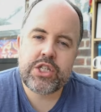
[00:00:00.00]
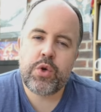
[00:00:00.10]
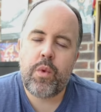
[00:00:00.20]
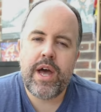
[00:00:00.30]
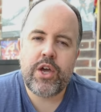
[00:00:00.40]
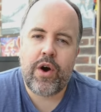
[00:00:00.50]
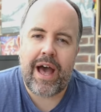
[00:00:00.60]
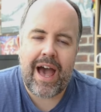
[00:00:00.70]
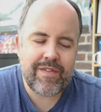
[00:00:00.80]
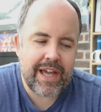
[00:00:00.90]
So I
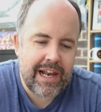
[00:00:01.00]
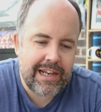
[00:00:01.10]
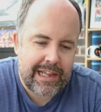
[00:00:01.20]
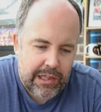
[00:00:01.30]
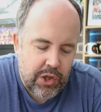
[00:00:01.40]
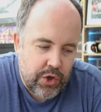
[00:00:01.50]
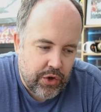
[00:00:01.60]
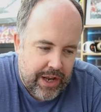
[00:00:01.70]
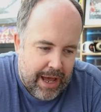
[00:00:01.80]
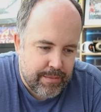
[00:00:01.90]
got having a little look
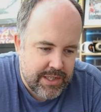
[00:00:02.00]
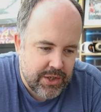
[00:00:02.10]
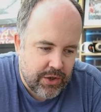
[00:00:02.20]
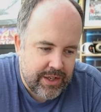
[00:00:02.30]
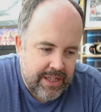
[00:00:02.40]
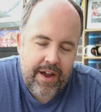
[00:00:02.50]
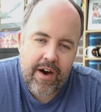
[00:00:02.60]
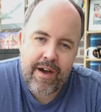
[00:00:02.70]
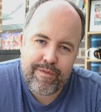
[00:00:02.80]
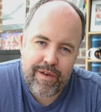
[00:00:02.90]
on Amazon and
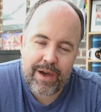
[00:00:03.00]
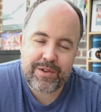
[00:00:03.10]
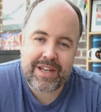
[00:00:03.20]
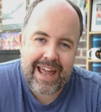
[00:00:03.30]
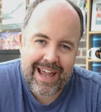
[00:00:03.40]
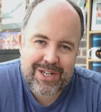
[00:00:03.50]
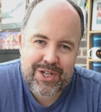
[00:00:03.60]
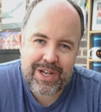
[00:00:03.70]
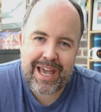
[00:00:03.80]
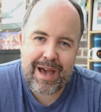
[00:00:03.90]
I found an
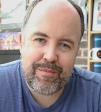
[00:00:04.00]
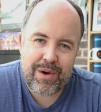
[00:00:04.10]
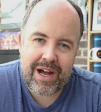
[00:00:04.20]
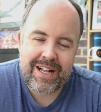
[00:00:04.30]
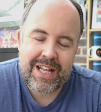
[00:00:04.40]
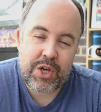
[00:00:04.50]
action camera